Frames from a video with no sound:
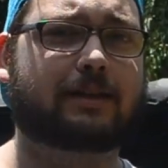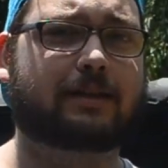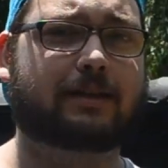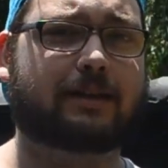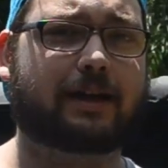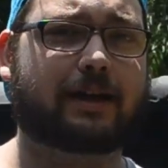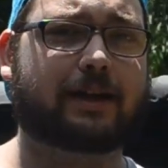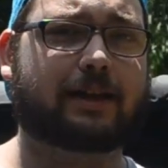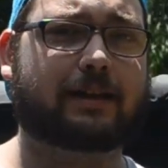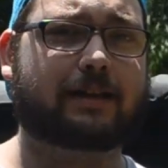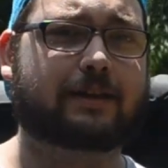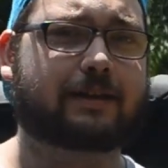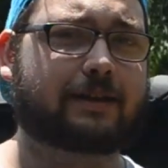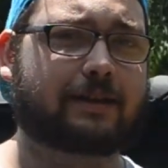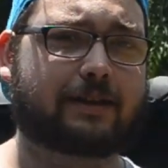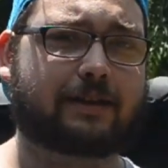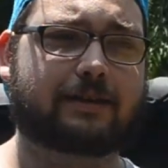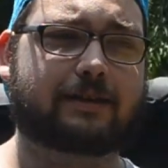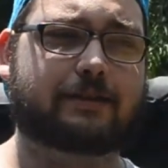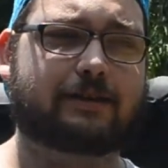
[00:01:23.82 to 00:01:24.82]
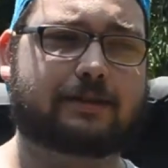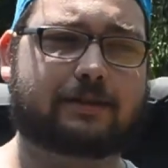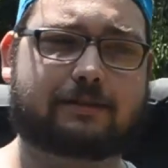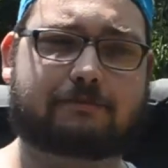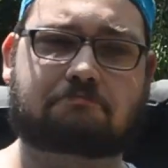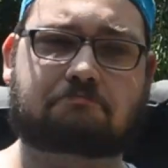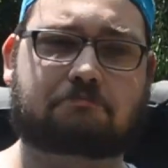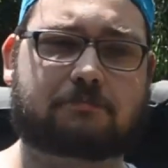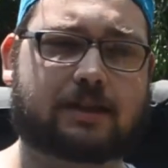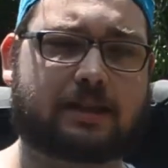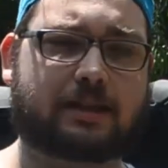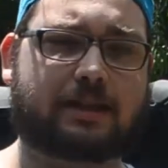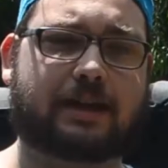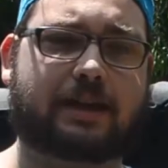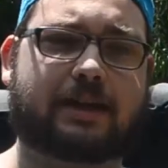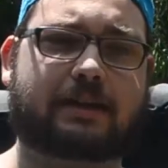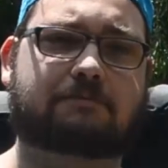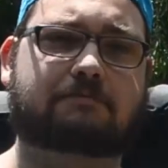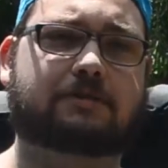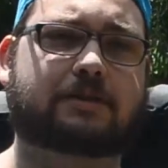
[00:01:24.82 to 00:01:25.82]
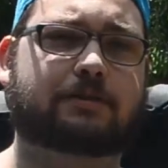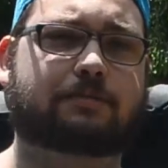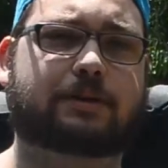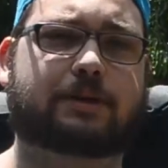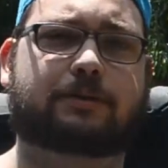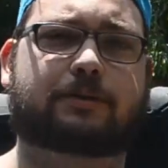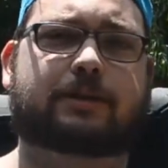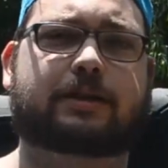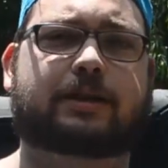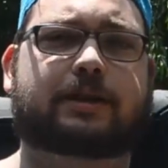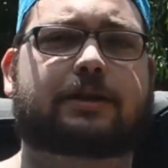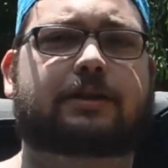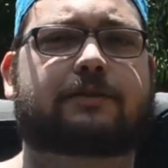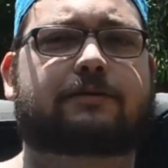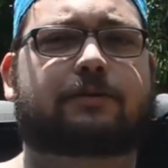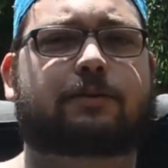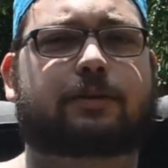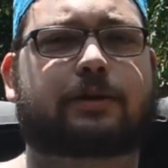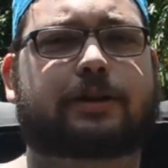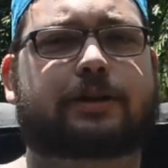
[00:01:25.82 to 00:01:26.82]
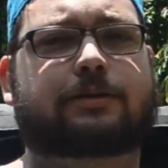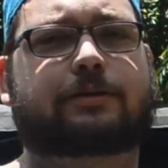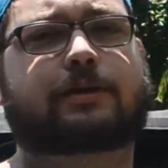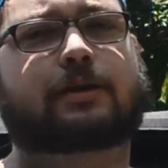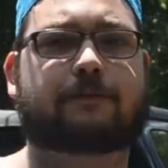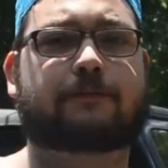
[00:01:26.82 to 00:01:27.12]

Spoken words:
then this kit could be really good for you.